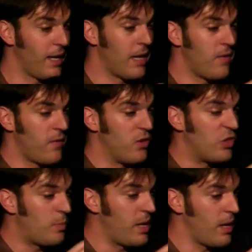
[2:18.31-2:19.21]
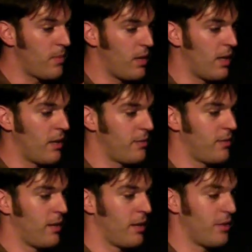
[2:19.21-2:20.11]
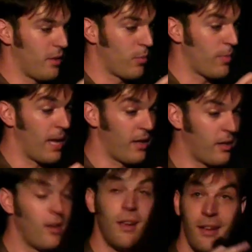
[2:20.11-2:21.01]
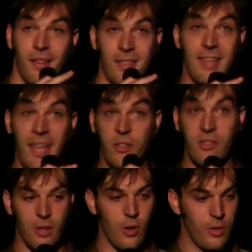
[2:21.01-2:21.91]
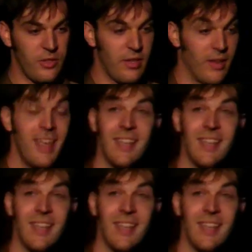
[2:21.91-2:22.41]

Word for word: even if you spin up the propeller, the tail still holds still.